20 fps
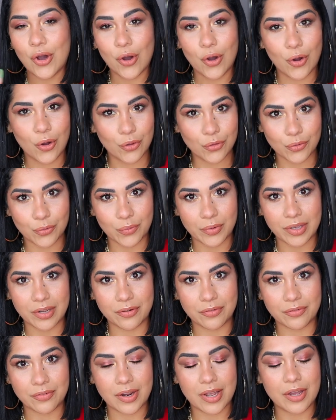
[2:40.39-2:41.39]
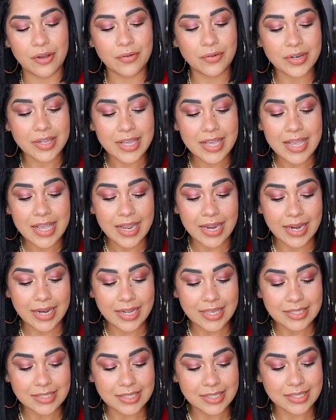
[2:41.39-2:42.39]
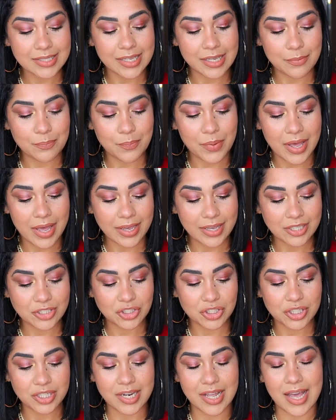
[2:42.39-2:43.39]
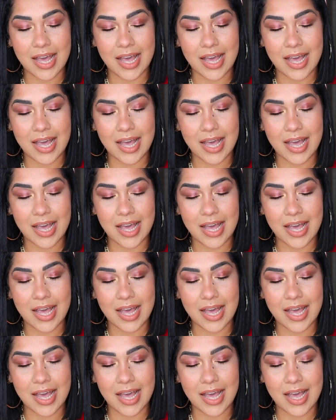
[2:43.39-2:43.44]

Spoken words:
all the way around. It is the same packaging